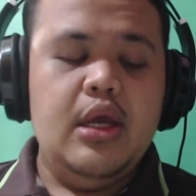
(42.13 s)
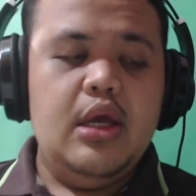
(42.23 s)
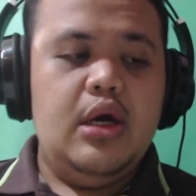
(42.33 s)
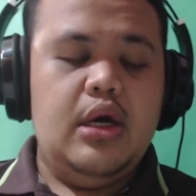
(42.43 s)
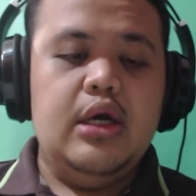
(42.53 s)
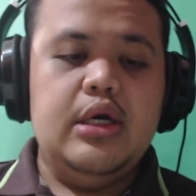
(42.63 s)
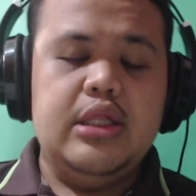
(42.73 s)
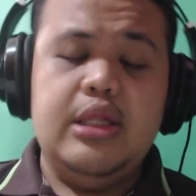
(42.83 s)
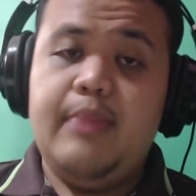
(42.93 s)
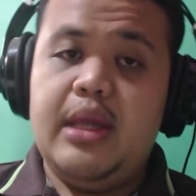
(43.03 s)

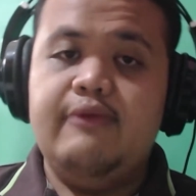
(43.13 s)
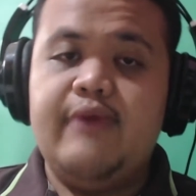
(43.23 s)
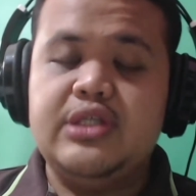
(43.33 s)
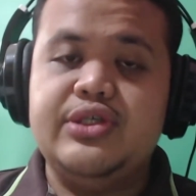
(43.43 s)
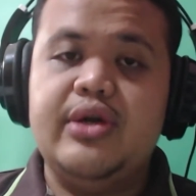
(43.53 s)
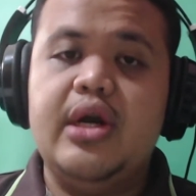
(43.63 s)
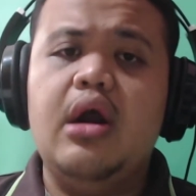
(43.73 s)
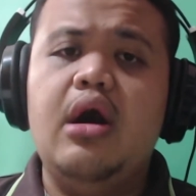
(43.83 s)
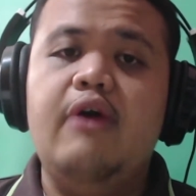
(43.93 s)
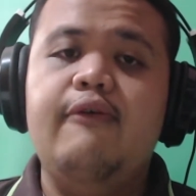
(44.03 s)
the manufacturer
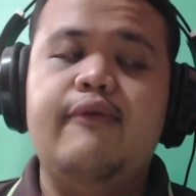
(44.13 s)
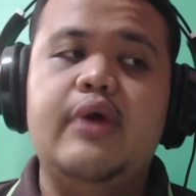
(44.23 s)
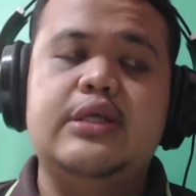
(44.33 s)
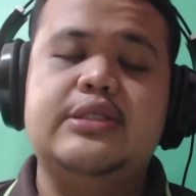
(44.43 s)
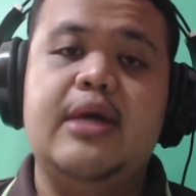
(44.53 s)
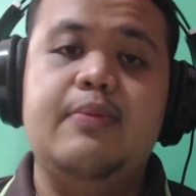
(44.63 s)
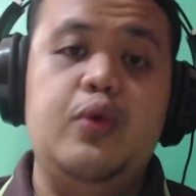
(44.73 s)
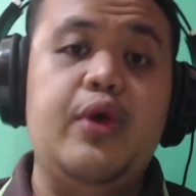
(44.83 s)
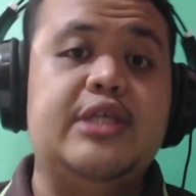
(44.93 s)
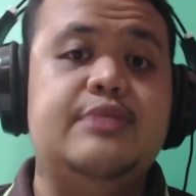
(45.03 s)
of some
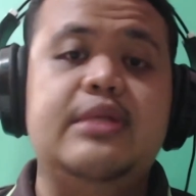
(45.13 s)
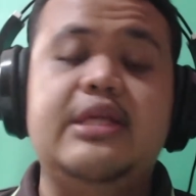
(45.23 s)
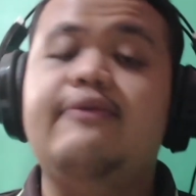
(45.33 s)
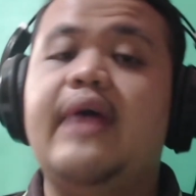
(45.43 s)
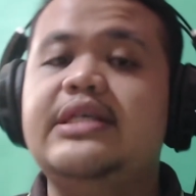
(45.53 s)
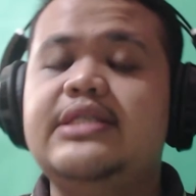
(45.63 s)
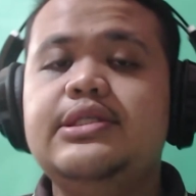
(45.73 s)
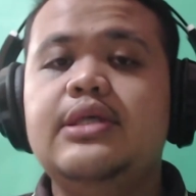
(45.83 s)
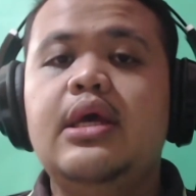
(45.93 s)
USB devices.